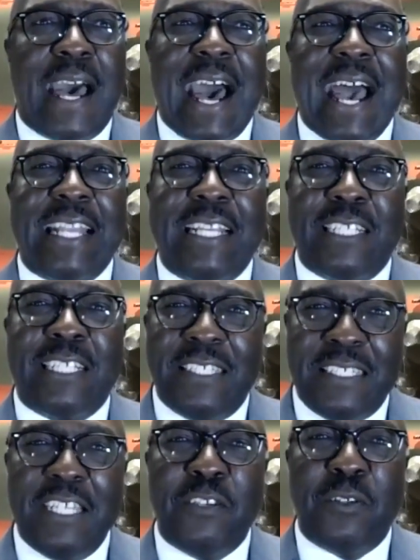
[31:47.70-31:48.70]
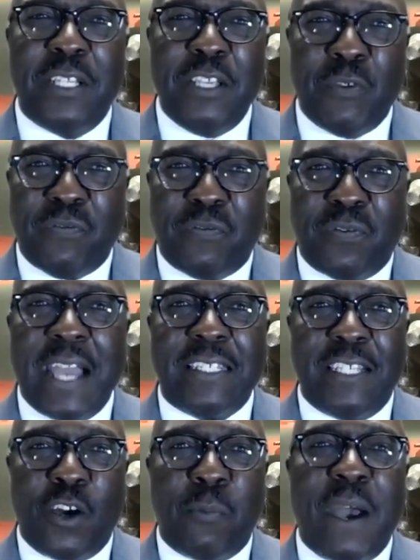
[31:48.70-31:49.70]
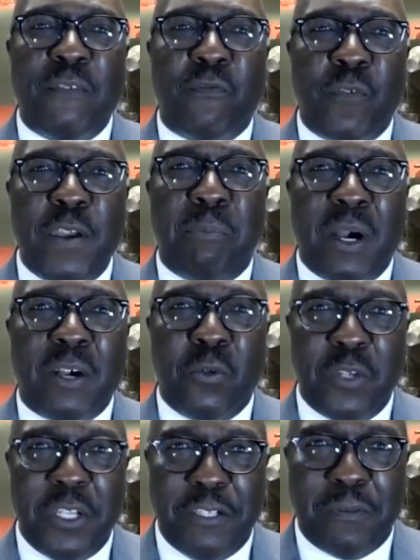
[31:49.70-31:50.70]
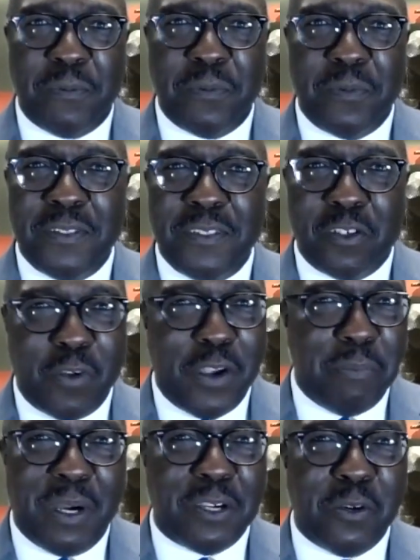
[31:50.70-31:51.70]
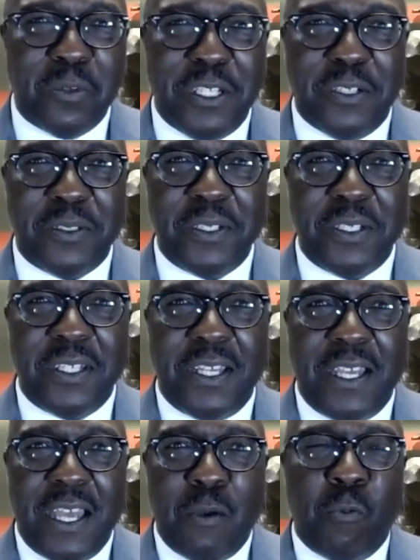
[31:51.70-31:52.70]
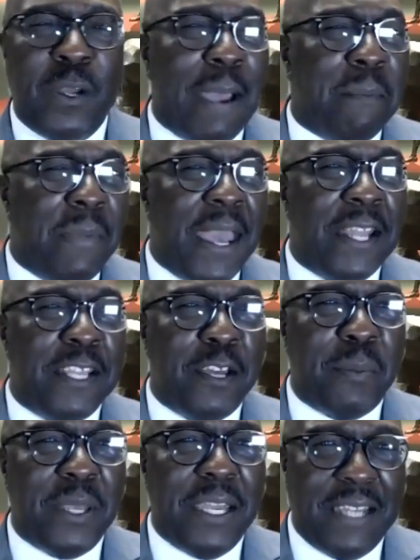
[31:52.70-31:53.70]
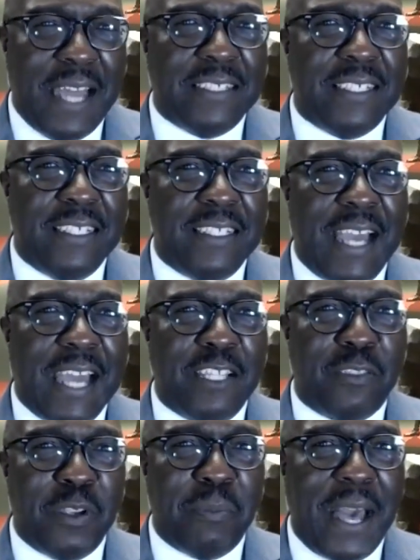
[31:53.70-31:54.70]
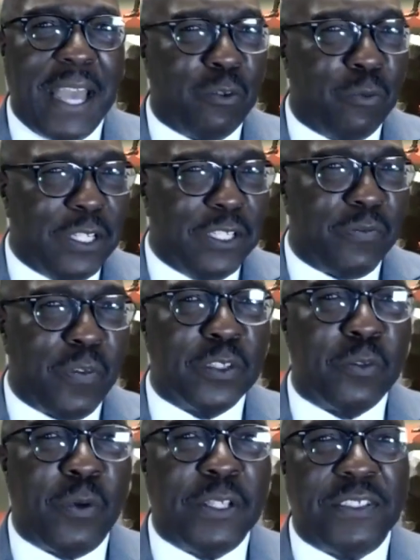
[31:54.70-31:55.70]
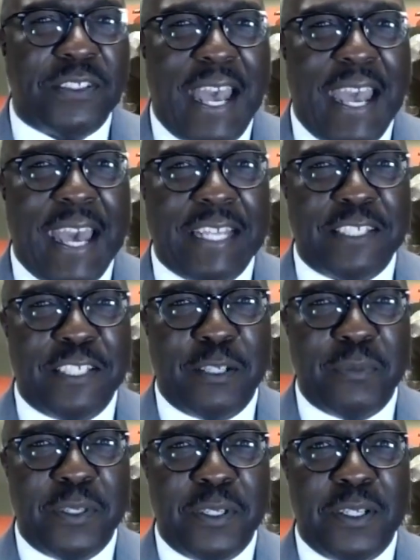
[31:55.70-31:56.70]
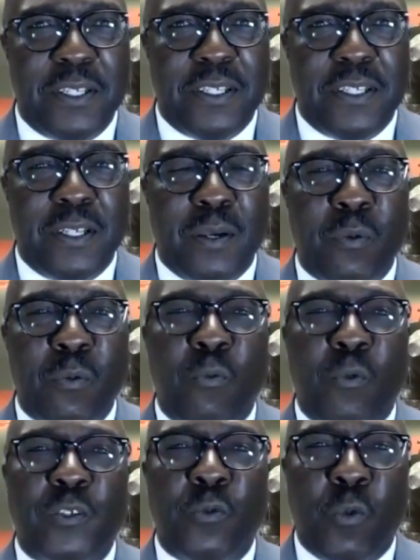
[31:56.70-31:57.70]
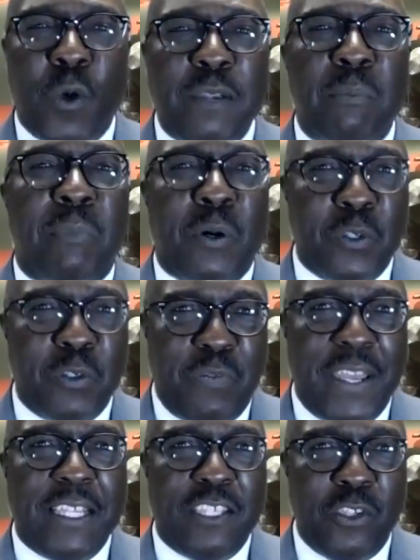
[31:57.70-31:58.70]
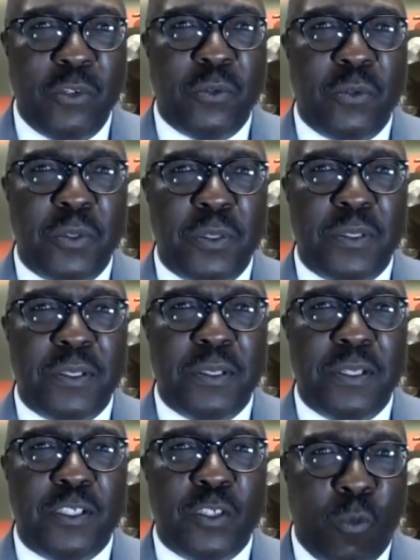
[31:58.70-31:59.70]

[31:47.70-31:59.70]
I continually reflected on my friend Buck O'Neill, the great Buck O'Neill. When I met him in 1993, Michael, one of the first questions I asked him was, what motivated you to